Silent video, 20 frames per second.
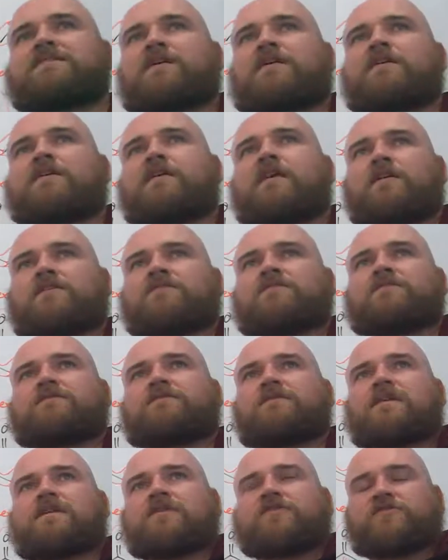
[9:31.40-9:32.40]
that a lot
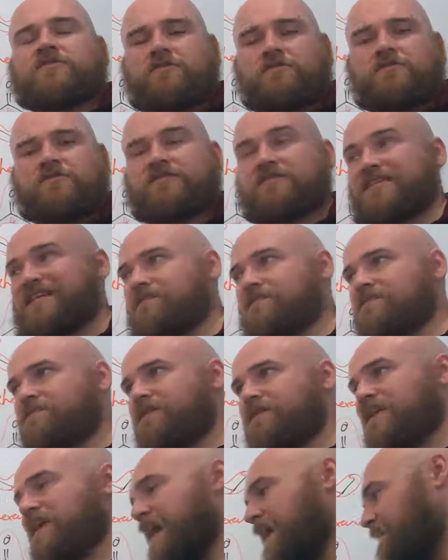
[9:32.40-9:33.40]
of students seem to
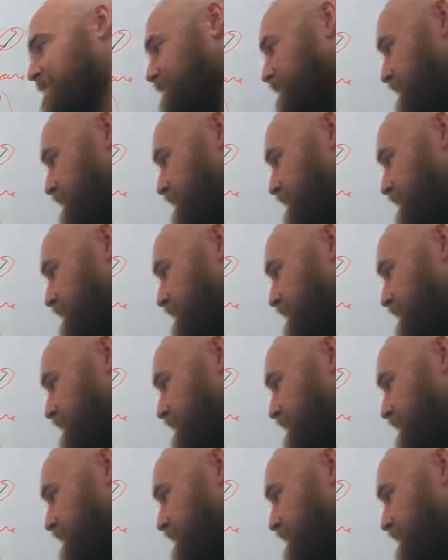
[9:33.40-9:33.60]
forget.